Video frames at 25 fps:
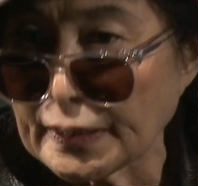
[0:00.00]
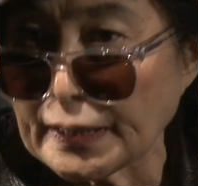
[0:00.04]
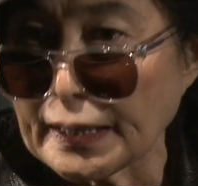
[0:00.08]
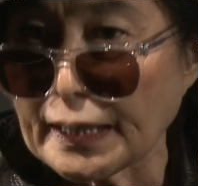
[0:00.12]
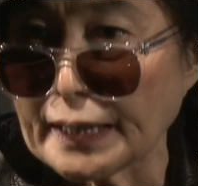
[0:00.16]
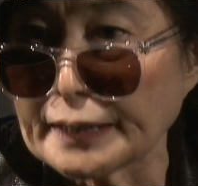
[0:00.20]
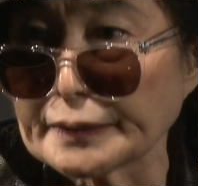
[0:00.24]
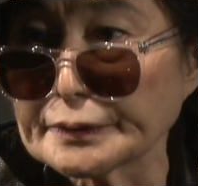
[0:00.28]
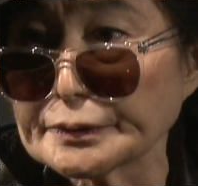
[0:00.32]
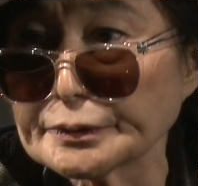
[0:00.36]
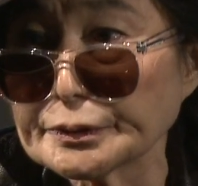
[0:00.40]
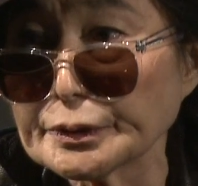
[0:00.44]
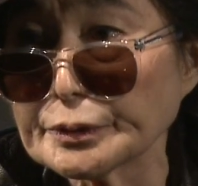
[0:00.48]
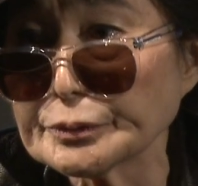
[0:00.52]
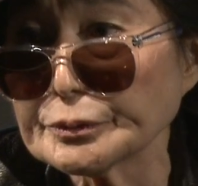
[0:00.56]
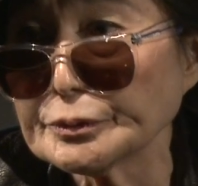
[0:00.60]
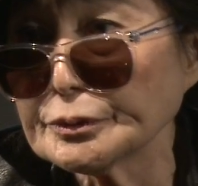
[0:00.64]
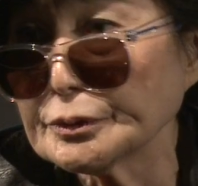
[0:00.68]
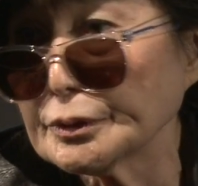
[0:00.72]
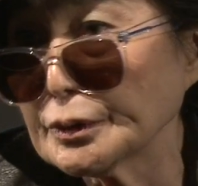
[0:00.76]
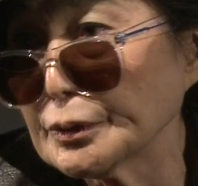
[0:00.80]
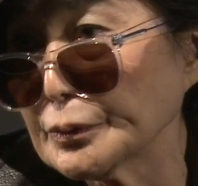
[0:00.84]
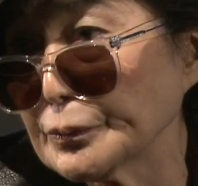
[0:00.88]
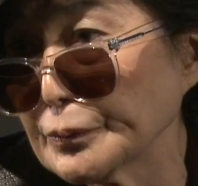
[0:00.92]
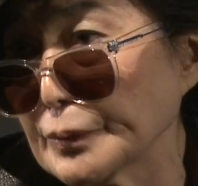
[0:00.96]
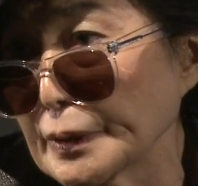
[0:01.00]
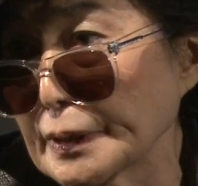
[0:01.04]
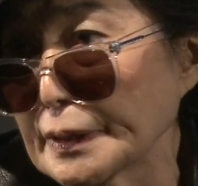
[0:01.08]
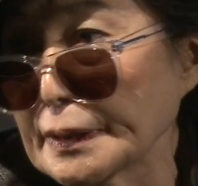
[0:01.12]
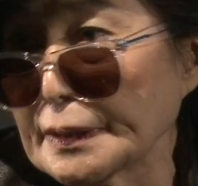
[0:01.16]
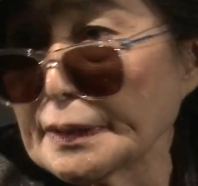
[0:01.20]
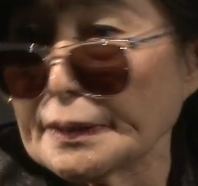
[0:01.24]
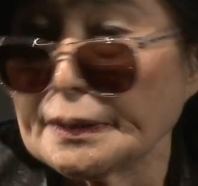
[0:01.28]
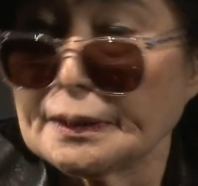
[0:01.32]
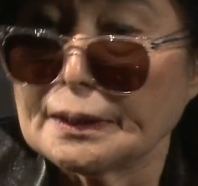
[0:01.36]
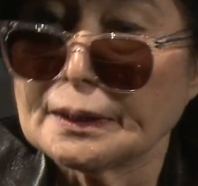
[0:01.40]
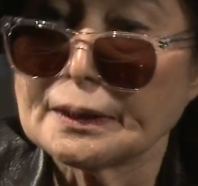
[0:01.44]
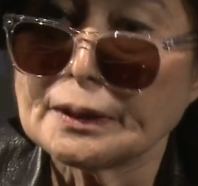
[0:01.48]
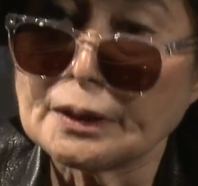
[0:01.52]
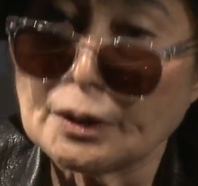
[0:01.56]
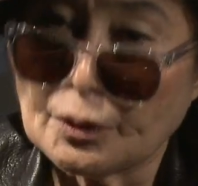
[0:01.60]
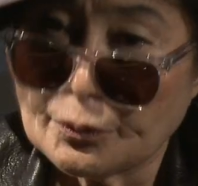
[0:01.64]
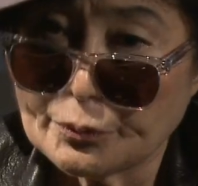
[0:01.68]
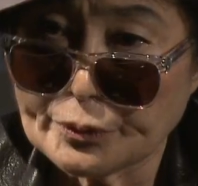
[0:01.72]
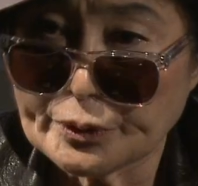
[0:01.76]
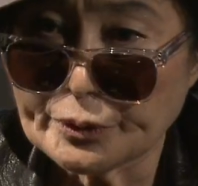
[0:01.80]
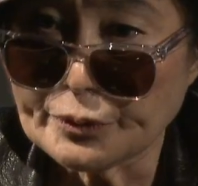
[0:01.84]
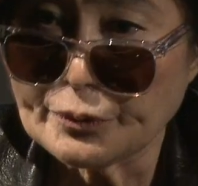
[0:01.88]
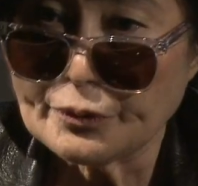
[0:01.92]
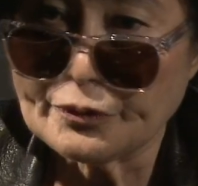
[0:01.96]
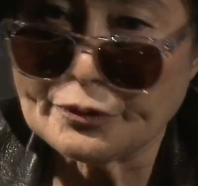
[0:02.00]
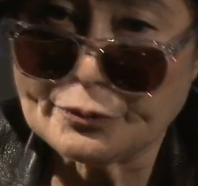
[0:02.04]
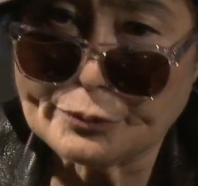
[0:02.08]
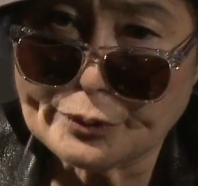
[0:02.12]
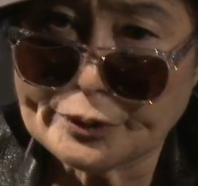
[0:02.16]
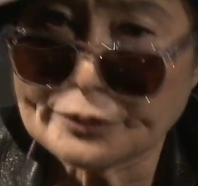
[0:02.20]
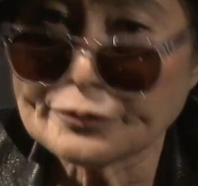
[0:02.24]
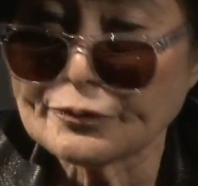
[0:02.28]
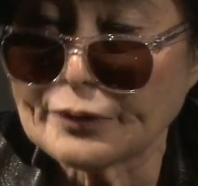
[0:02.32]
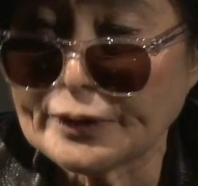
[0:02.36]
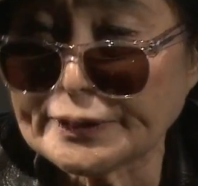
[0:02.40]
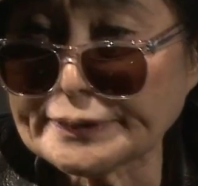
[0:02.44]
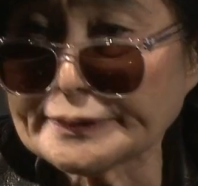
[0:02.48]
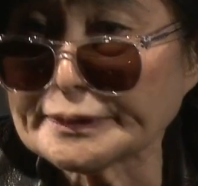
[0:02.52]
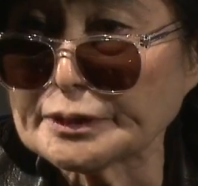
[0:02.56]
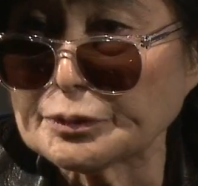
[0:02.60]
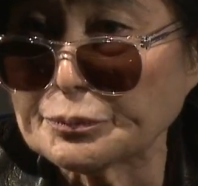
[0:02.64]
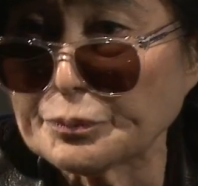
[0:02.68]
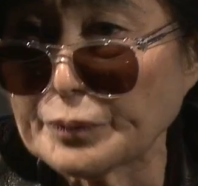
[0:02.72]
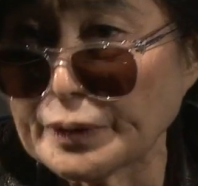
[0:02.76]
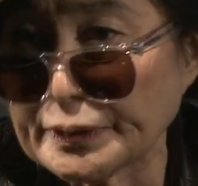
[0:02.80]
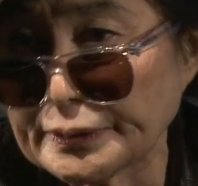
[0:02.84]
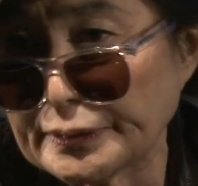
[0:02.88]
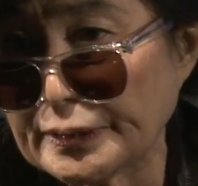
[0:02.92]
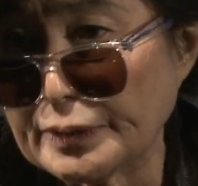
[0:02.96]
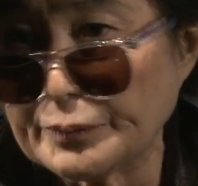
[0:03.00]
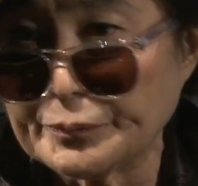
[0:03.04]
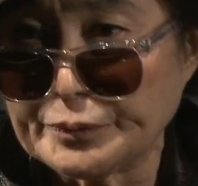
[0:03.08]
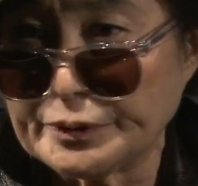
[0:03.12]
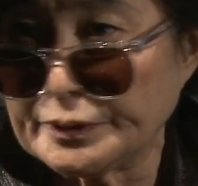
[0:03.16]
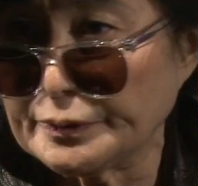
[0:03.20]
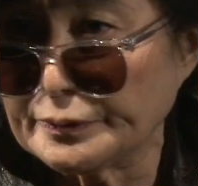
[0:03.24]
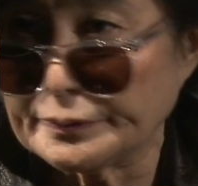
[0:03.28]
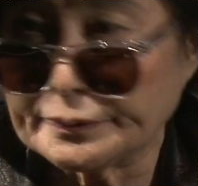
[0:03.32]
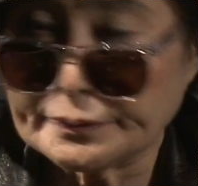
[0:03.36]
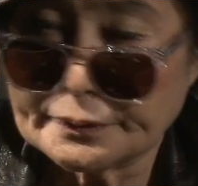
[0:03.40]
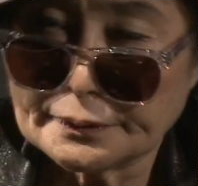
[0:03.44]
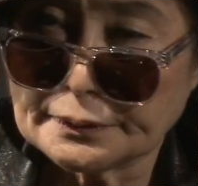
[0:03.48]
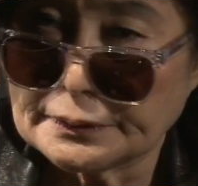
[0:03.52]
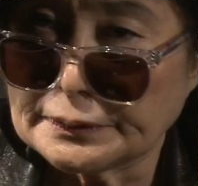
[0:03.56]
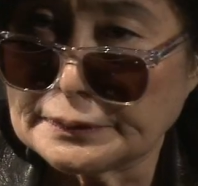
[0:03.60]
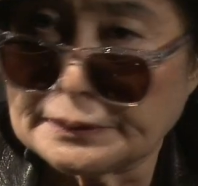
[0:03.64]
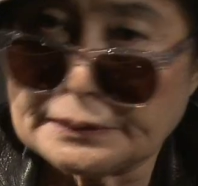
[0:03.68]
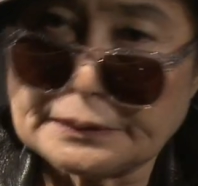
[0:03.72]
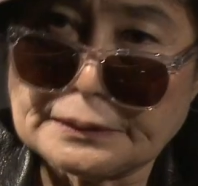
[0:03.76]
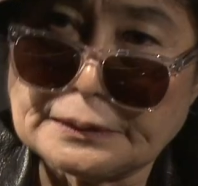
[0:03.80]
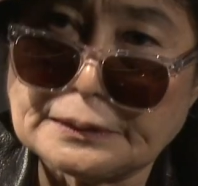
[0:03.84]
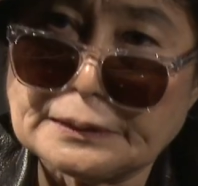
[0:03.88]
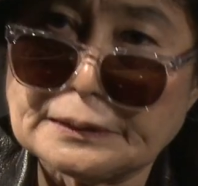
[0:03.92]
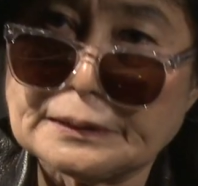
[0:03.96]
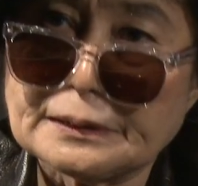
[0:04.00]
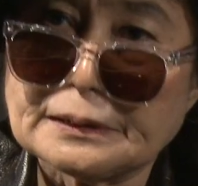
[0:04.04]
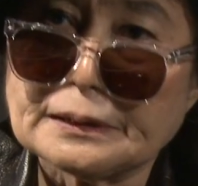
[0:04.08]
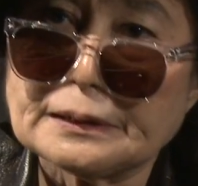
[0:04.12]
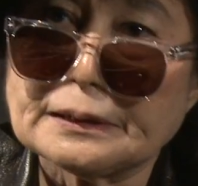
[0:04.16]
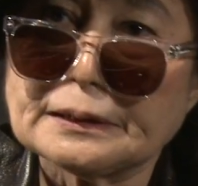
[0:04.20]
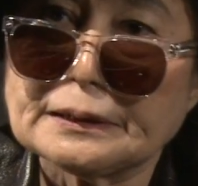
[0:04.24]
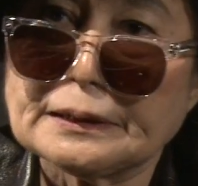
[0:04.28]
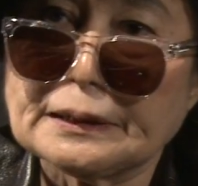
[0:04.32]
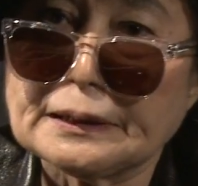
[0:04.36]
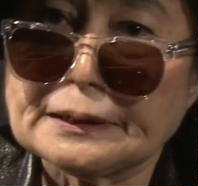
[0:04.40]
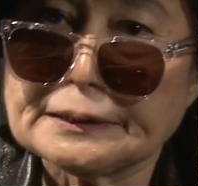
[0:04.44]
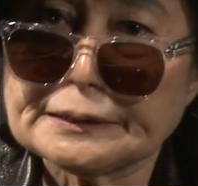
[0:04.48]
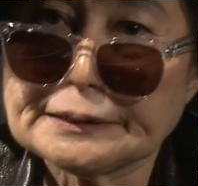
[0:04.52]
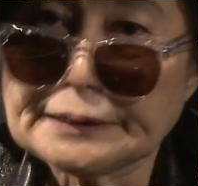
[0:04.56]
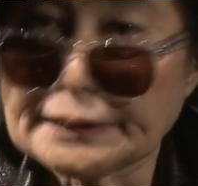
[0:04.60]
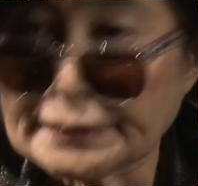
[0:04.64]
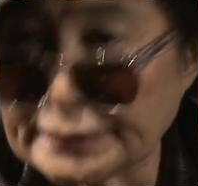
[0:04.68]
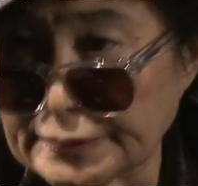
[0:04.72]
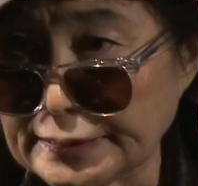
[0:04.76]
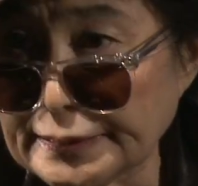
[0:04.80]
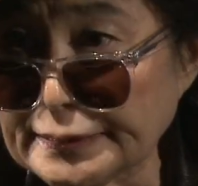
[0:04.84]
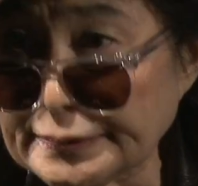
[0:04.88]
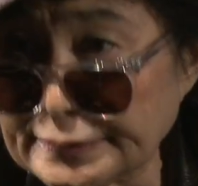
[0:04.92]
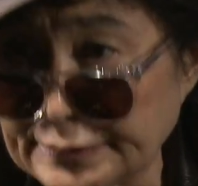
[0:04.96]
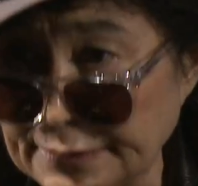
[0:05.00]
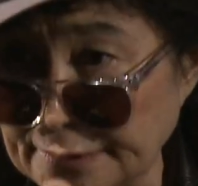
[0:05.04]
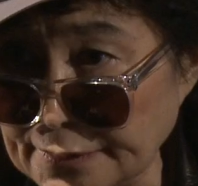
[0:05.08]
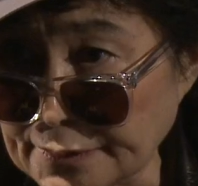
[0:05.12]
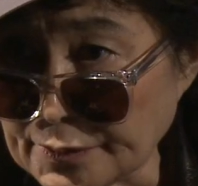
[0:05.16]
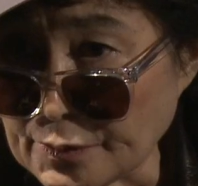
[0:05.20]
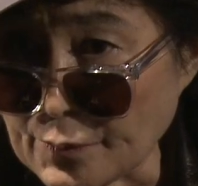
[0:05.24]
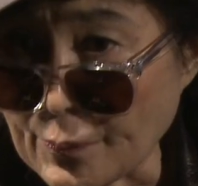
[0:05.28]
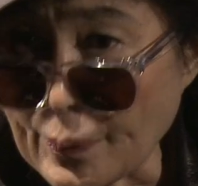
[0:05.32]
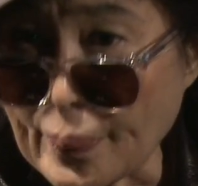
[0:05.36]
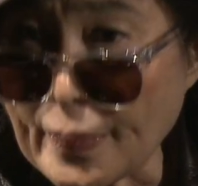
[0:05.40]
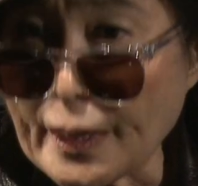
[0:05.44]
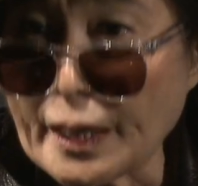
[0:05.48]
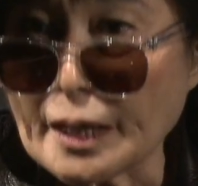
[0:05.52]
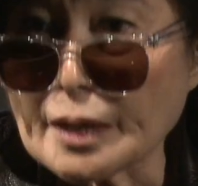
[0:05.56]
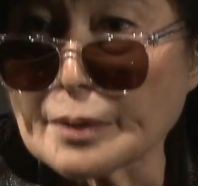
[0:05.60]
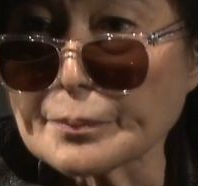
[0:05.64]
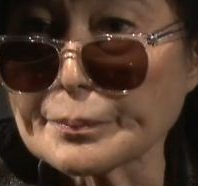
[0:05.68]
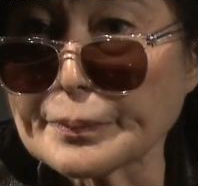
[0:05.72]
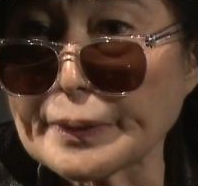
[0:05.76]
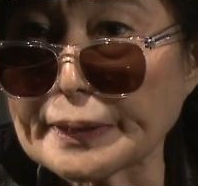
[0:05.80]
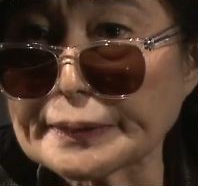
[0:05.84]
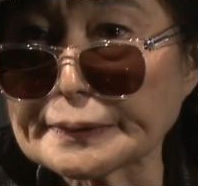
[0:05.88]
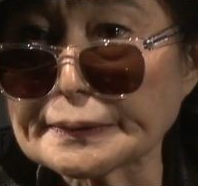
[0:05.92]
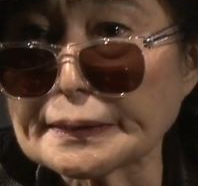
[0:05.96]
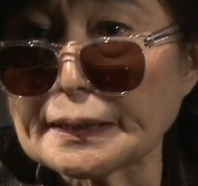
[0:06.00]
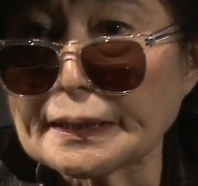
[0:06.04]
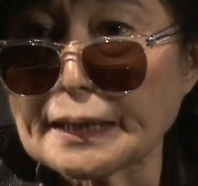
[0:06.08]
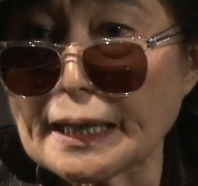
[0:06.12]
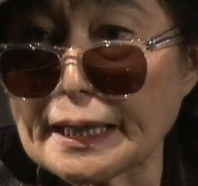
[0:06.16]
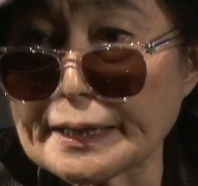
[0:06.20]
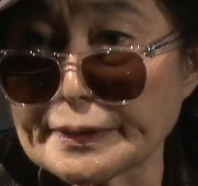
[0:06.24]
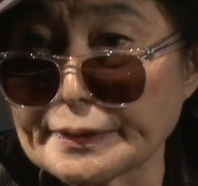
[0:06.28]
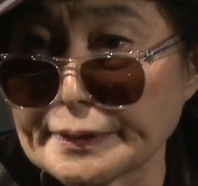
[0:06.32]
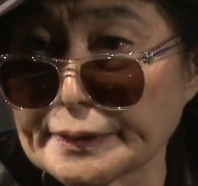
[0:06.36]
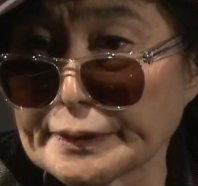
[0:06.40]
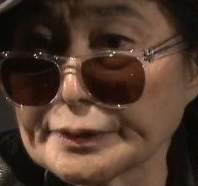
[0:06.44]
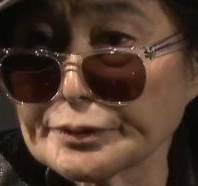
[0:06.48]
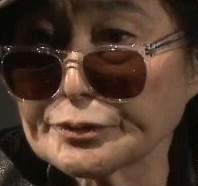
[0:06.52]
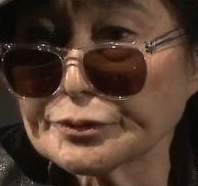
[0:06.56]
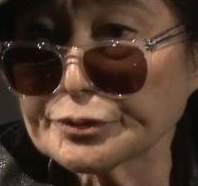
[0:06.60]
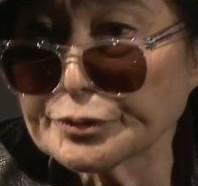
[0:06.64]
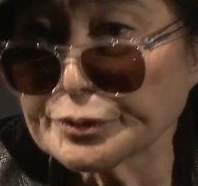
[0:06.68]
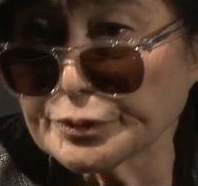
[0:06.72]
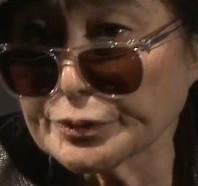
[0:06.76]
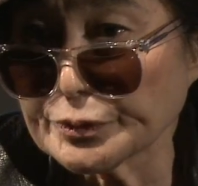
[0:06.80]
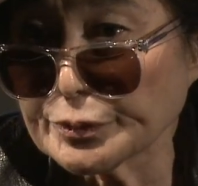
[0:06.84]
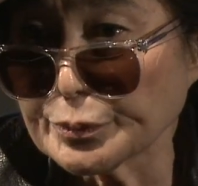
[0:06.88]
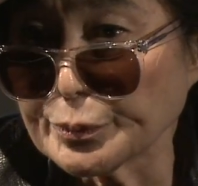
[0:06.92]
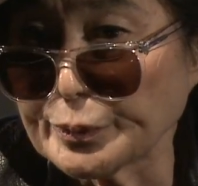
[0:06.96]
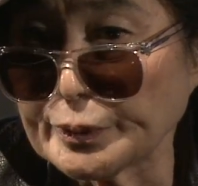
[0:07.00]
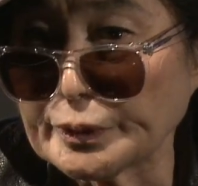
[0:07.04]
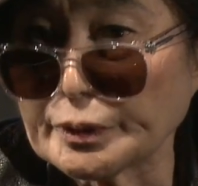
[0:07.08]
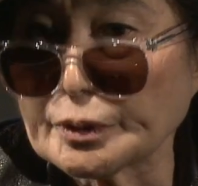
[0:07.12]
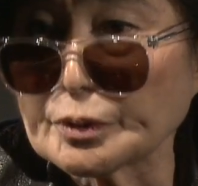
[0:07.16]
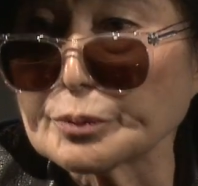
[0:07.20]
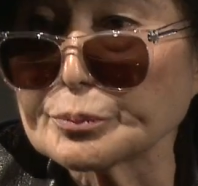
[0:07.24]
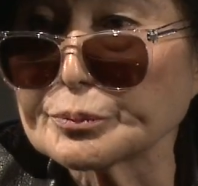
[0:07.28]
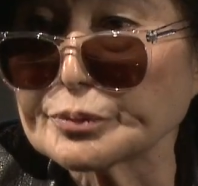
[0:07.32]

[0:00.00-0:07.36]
And so, we're fighting money. I mean, it's not easy, but I think truth will